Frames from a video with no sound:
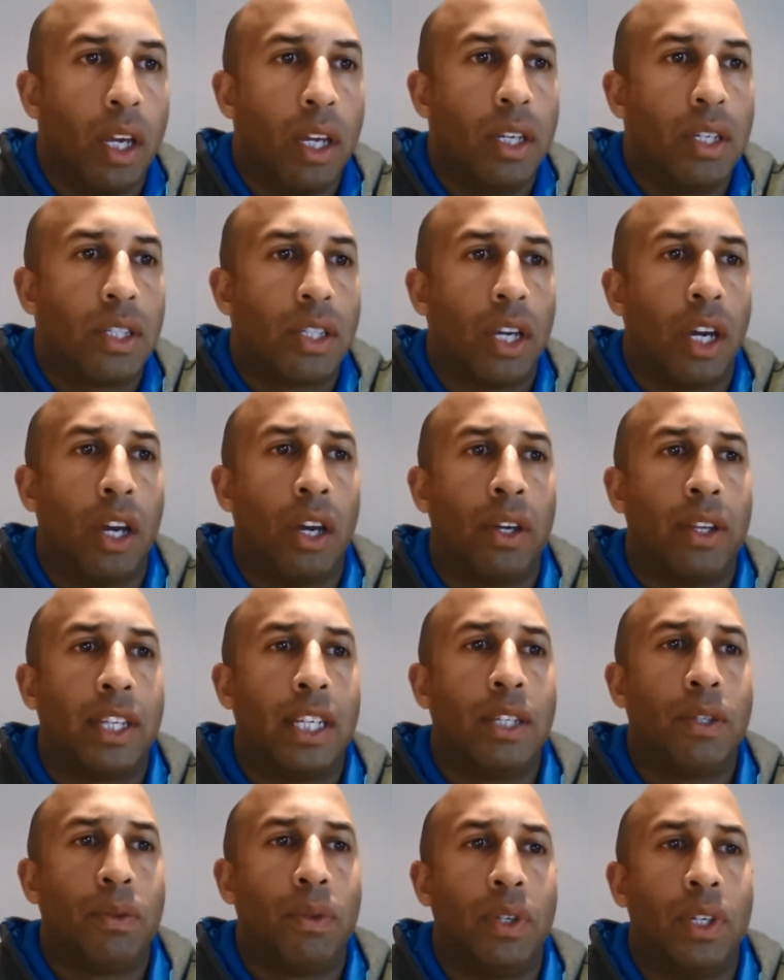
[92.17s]
So
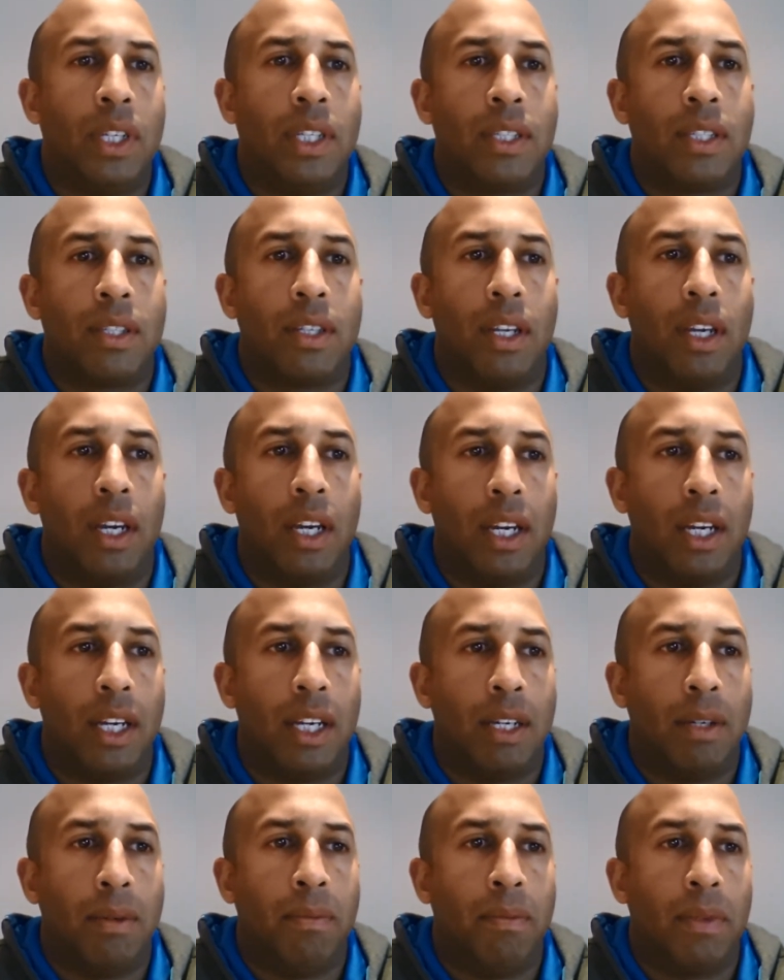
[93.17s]
this was
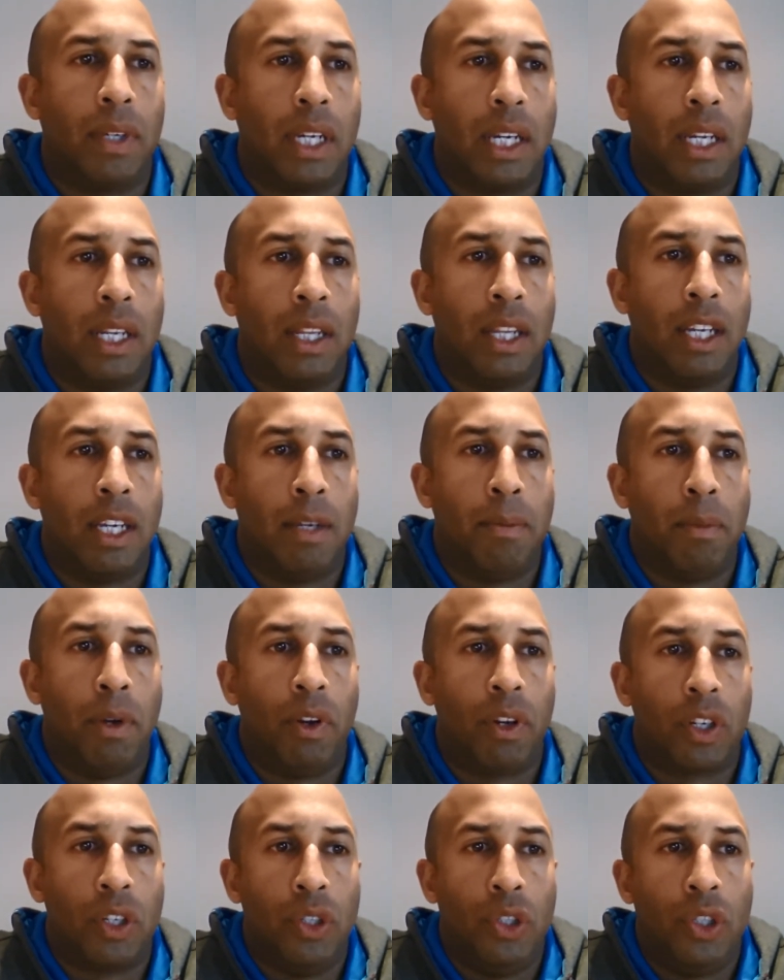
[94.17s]
in the
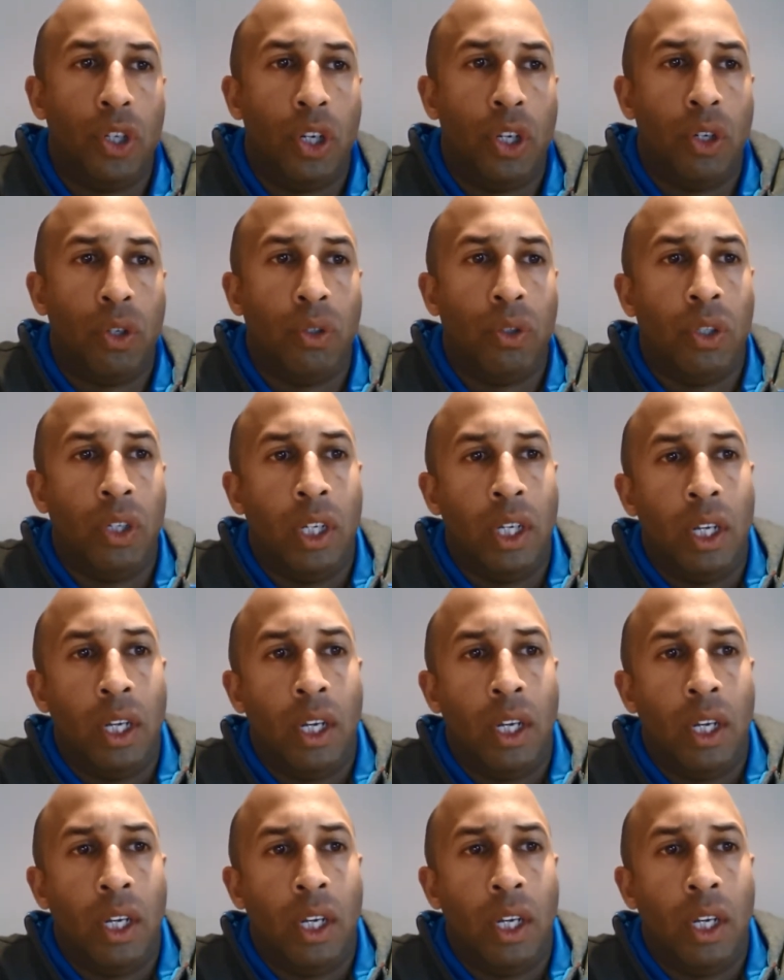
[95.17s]
American Journal